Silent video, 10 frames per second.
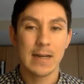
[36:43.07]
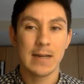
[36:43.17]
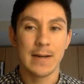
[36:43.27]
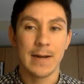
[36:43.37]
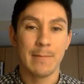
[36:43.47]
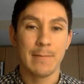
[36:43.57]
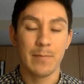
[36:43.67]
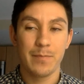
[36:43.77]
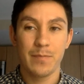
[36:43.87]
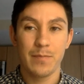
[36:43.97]
Um,
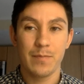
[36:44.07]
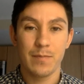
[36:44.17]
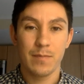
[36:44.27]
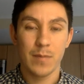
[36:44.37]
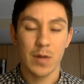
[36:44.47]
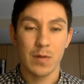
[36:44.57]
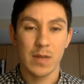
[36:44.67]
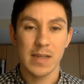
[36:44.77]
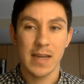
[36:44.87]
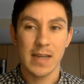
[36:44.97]
you know
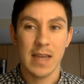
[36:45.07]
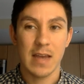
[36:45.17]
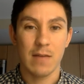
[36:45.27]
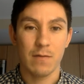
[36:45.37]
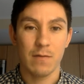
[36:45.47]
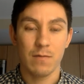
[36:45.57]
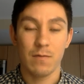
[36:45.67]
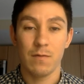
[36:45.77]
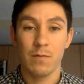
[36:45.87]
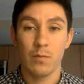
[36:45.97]
these guys have
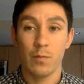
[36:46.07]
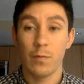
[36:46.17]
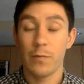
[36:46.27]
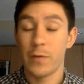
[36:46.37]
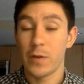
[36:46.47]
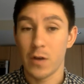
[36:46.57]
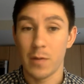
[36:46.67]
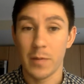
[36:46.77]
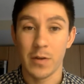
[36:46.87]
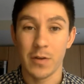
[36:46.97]

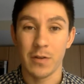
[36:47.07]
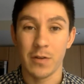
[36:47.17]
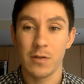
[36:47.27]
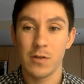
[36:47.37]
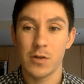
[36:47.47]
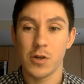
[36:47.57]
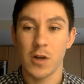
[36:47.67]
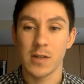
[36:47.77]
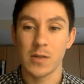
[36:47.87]
phenomenal shots.